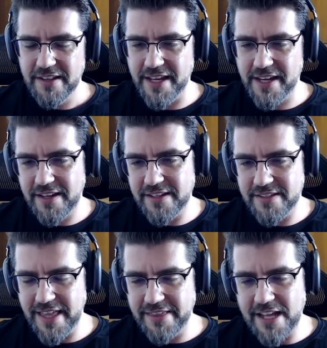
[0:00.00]
like,
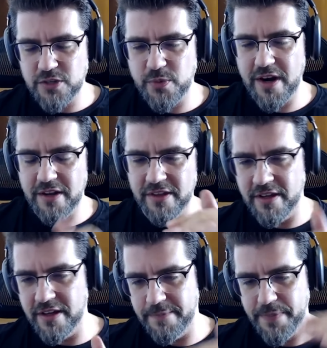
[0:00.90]
because th- that's where
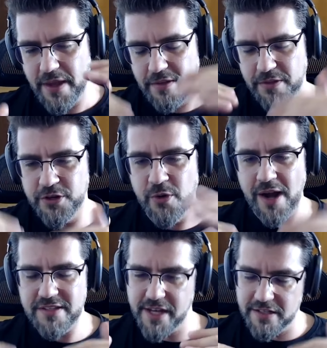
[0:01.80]
the the
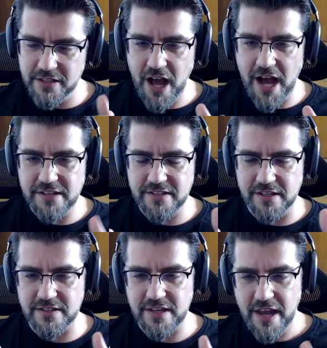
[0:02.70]
nuance gets lost.
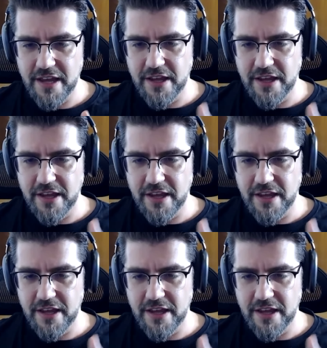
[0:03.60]
Is